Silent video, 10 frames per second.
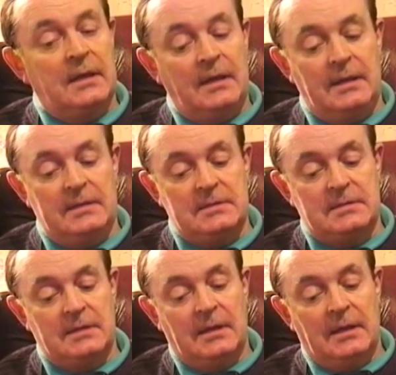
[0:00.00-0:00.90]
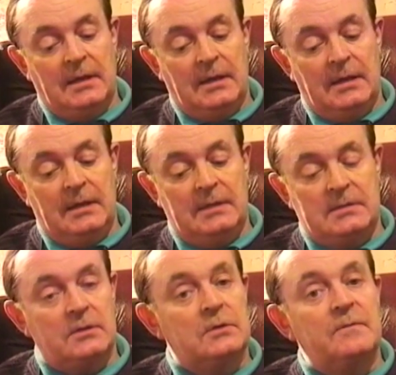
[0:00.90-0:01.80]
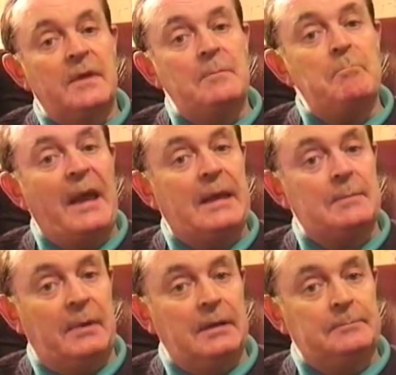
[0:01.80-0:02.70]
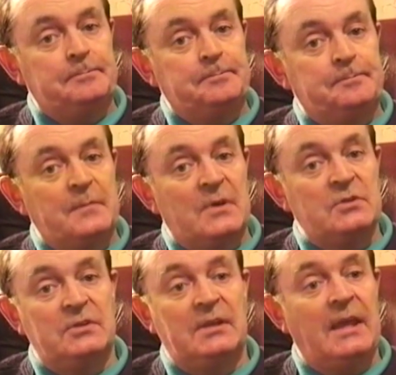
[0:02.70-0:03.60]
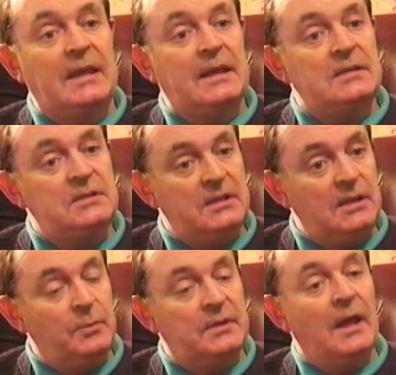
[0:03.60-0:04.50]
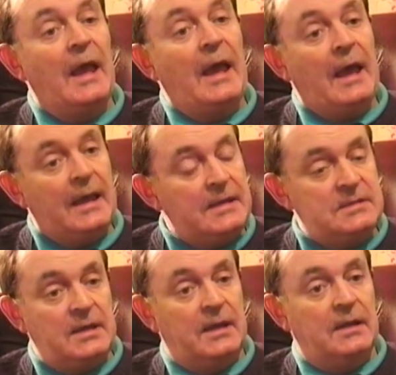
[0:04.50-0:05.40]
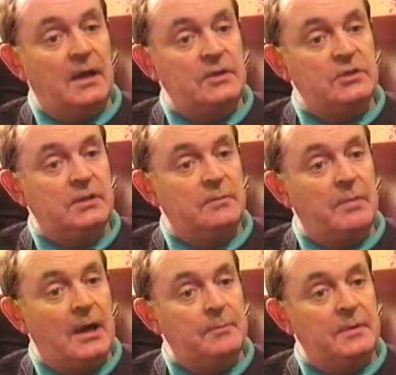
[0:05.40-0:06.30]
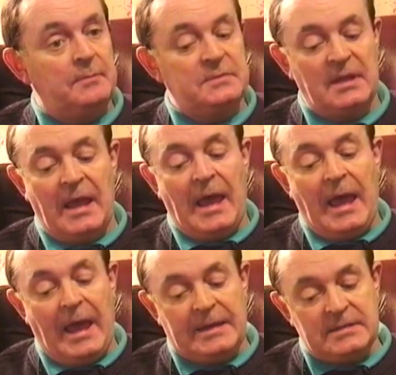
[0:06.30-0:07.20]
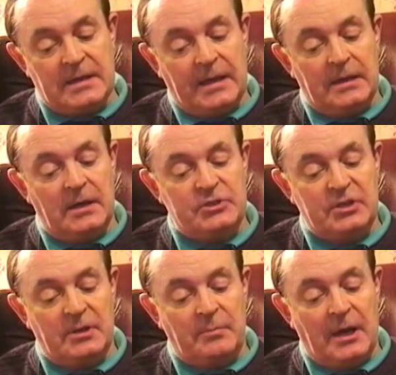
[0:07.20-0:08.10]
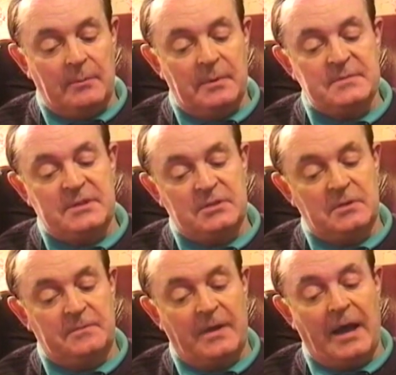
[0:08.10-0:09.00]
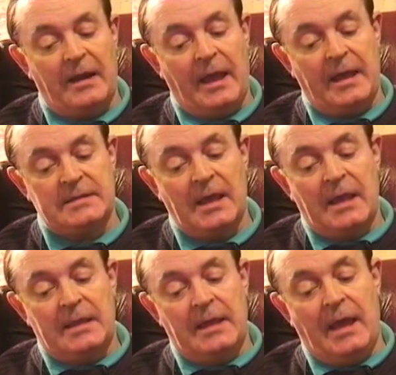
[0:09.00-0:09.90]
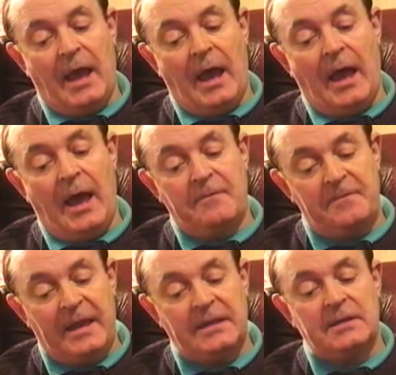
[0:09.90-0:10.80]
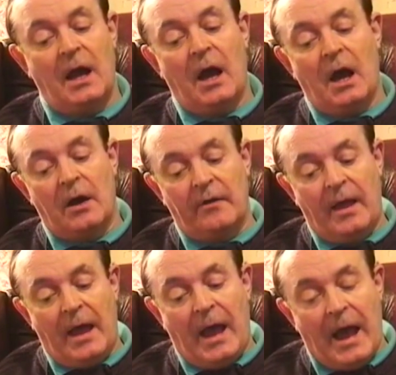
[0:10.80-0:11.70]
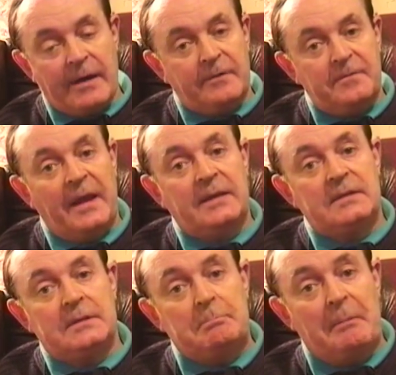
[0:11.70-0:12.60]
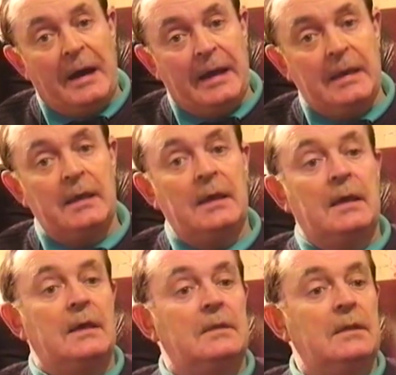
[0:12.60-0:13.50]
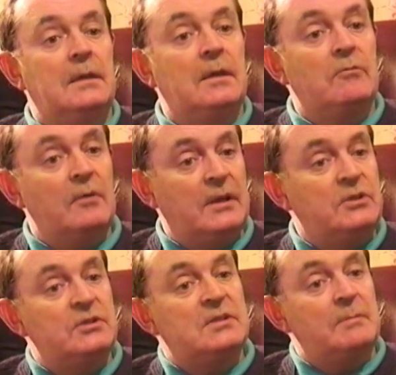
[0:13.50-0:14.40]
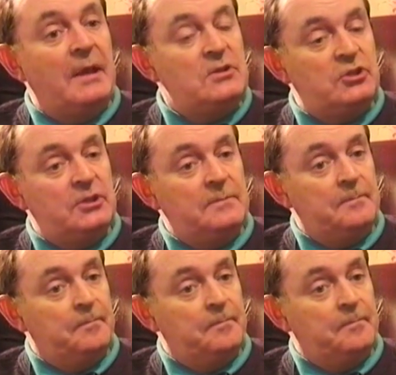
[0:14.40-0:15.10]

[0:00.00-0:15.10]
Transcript: is sort of impeccable, so that they can deal with any psychological problems, and psychological problems insofar as they affect or are affected by the religious dimension